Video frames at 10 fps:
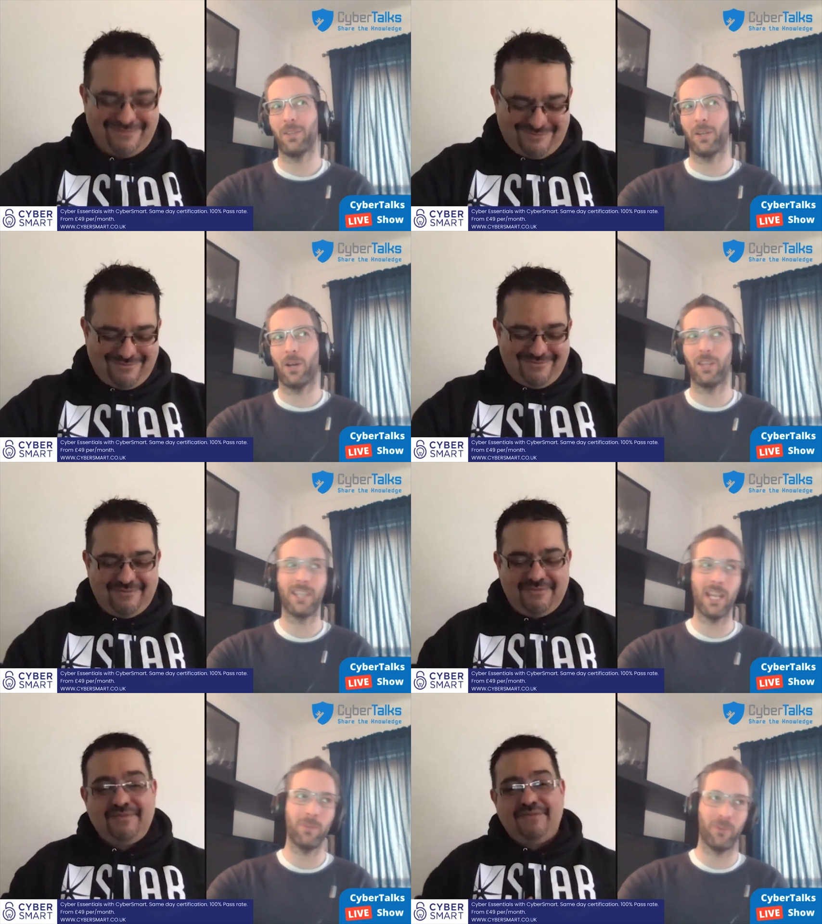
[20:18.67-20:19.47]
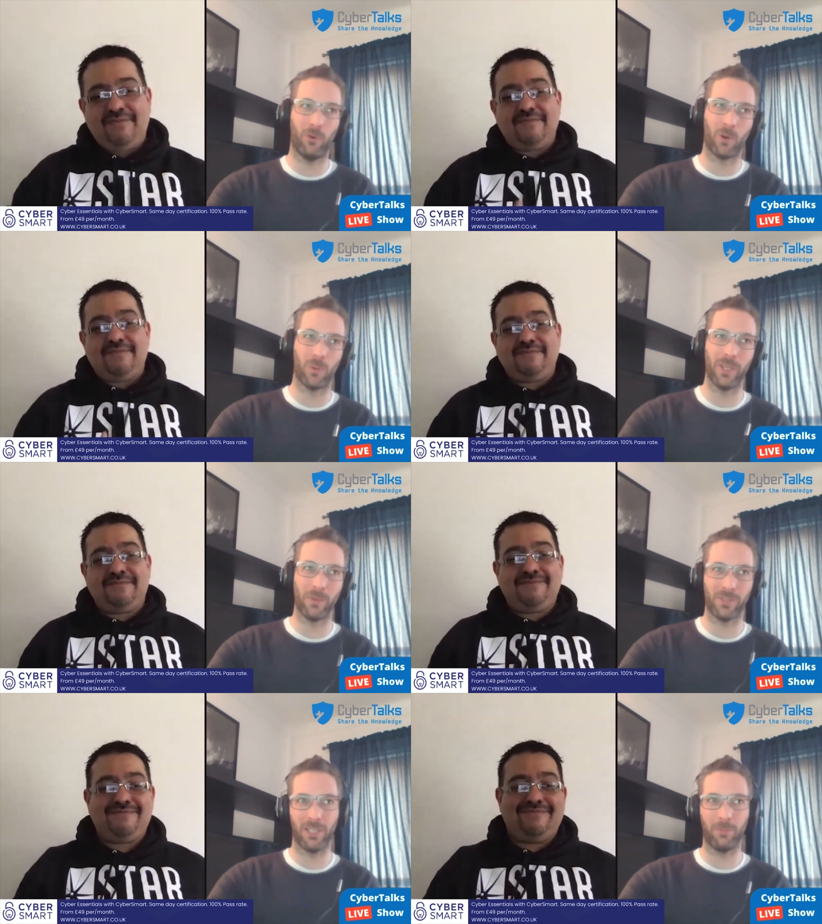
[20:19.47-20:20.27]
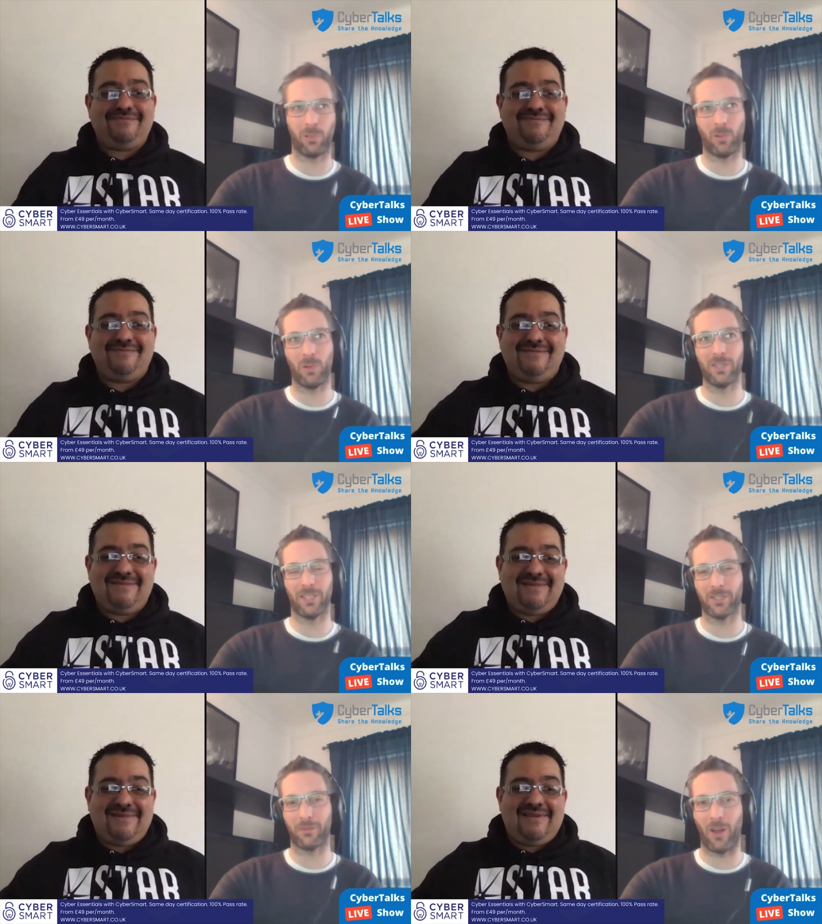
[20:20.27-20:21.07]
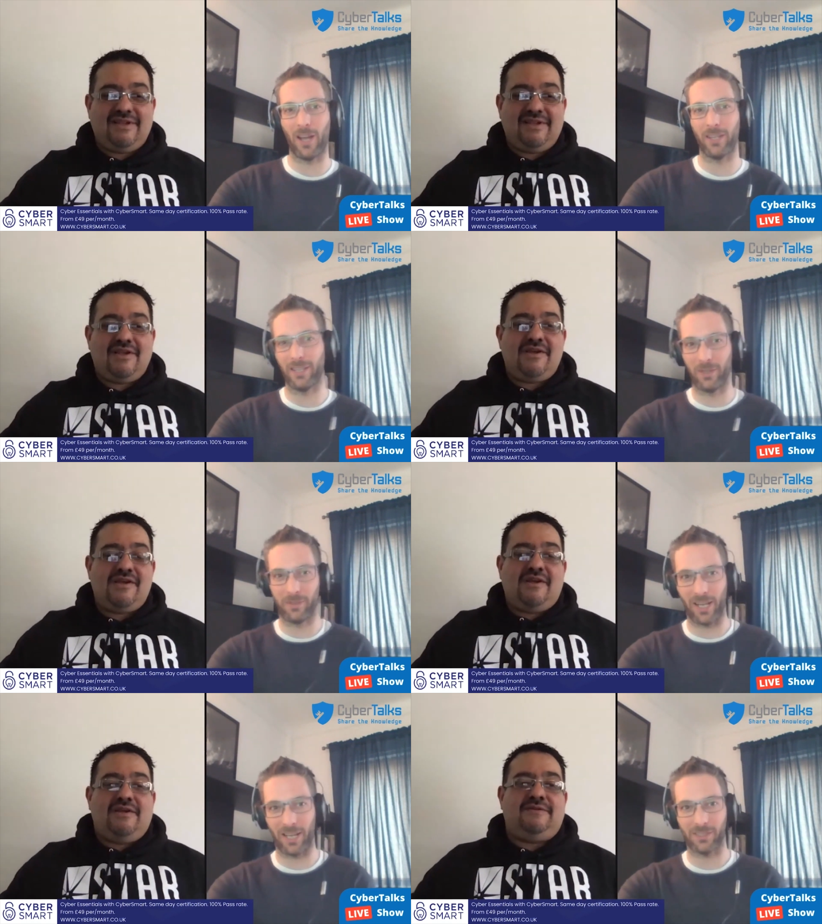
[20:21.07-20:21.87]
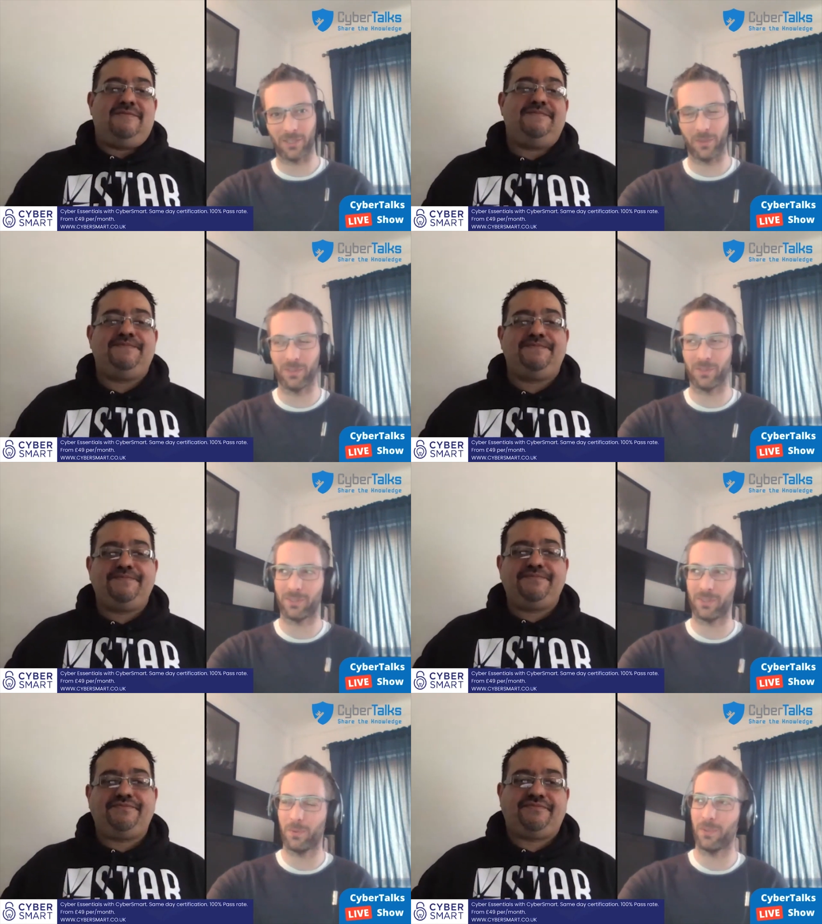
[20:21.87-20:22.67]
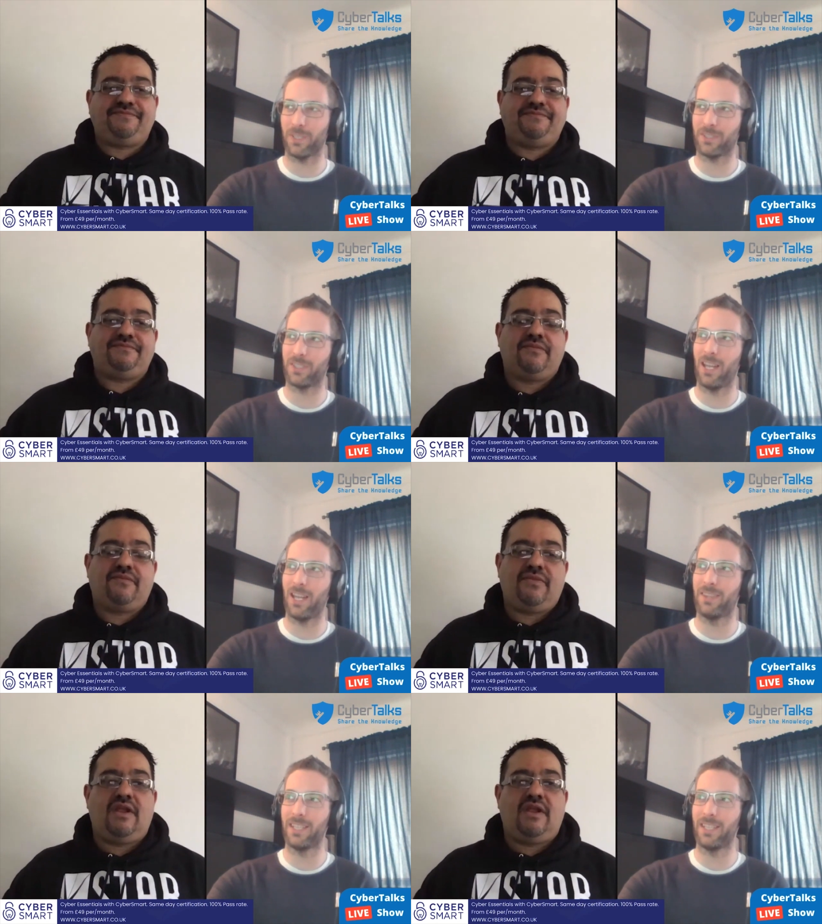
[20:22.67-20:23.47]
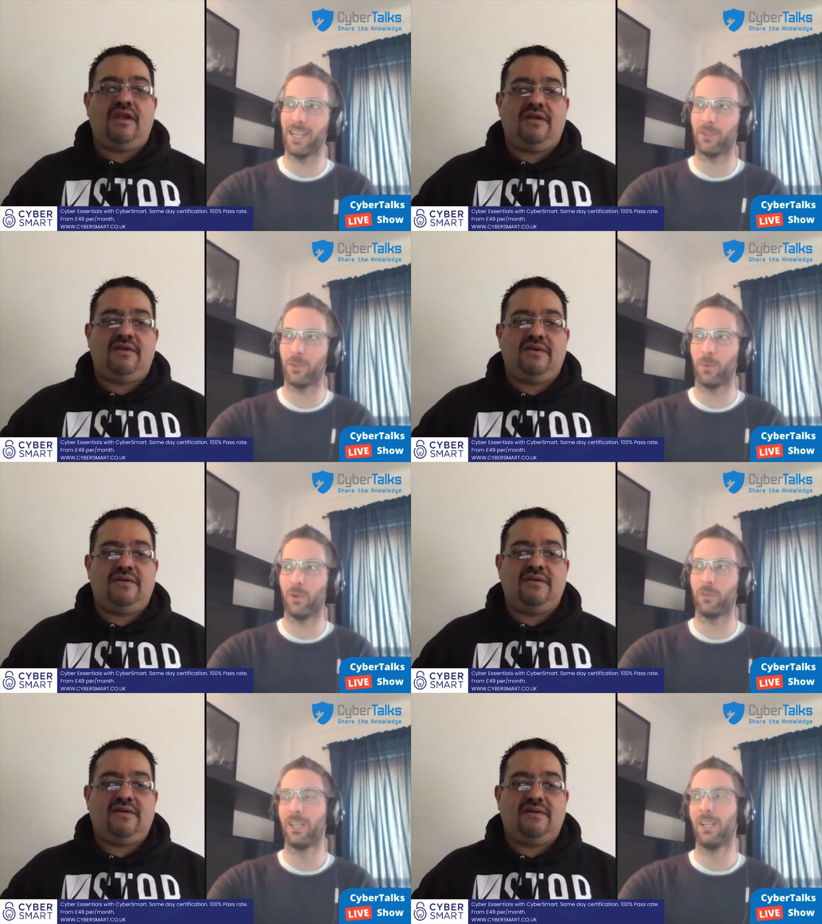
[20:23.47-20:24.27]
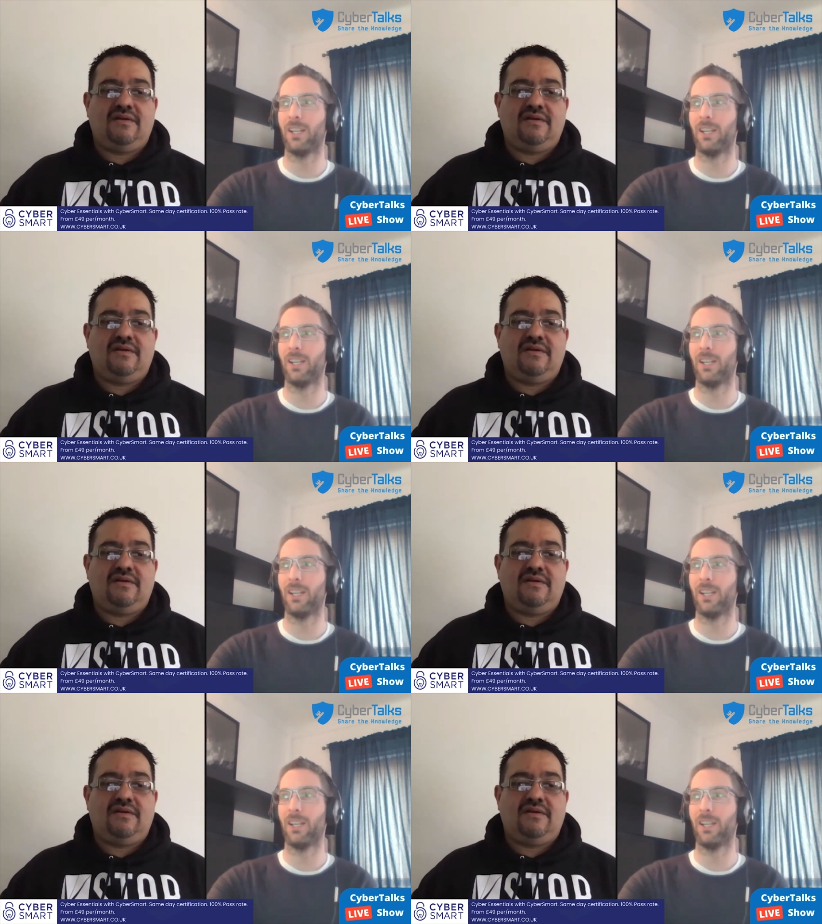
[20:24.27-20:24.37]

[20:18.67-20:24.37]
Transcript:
Speaker 1: you know, a day before when they were still employees, and it's fine, and now they've got access to it, so it's it's not the end of the world.